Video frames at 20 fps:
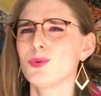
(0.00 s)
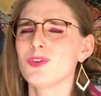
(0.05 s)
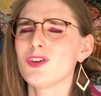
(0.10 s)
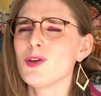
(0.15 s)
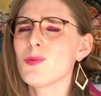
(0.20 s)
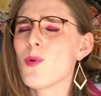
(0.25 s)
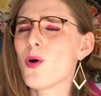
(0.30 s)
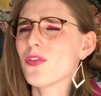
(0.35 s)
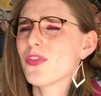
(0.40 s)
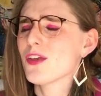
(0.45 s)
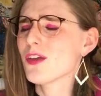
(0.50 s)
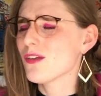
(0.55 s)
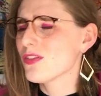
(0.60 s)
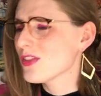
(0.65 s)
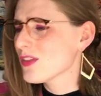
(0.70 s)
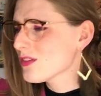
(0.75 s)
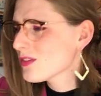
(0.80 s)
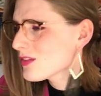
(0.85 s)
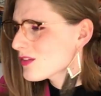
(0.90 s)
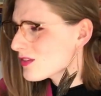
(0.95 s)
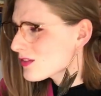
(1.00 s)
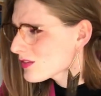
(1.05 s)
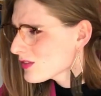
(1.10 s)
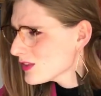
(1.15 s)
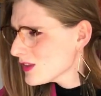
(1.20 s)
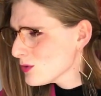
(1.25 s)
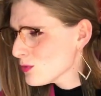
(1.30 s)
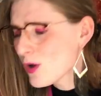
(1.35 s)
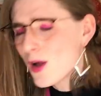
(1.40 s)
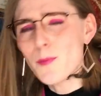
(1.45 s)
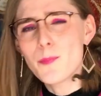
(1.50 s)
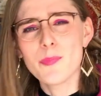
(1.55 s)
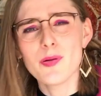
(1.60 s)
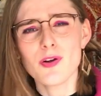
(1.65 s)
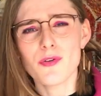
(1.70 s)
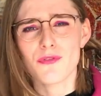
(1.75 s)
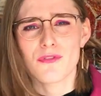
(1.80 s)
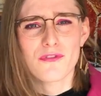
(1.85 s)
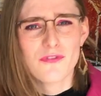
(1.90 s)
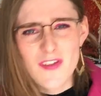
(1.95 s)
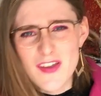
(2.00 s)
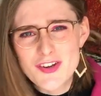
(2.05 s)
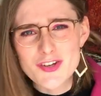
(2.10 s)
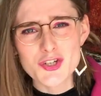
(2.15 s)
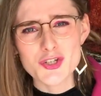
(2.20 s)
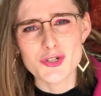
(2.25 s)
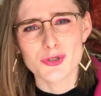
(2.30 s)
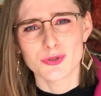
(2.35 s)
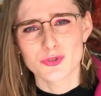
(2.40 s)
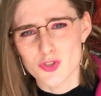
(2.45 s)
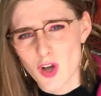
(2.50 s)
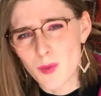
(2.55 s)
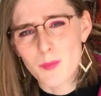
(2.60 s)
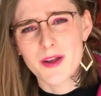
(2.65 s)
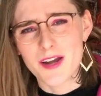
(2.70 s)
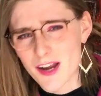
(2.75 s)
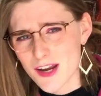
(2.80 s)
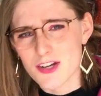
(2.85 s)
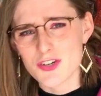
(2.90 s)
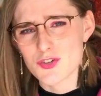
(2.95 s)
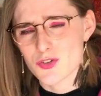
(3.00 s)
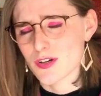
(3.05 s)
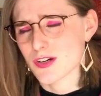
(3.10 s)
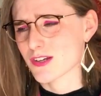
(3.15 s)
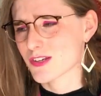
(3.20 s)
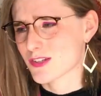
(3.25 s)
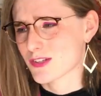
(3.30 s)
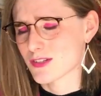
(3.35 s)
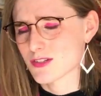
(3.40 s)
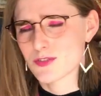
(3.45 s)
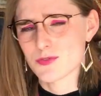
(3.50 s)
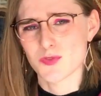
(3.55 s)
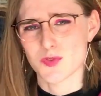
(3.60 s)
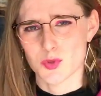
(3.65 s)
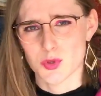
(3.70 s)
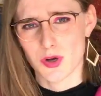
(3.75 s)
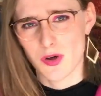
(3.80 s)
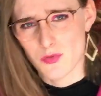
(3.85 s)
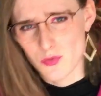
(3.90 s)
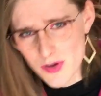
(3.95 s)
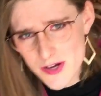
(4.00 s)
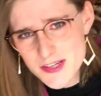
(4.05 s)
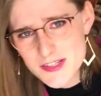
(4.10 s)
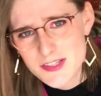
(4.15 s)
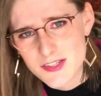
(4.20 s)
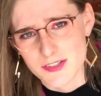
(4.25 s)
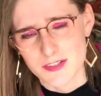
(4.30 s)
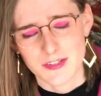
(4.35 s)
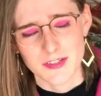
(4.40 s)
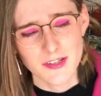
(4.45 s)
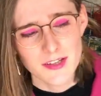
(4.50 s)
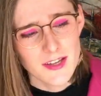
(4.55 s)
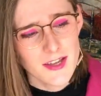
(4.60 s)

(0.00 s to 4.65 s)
come on, there, there, there are professional dominatrixes for a reason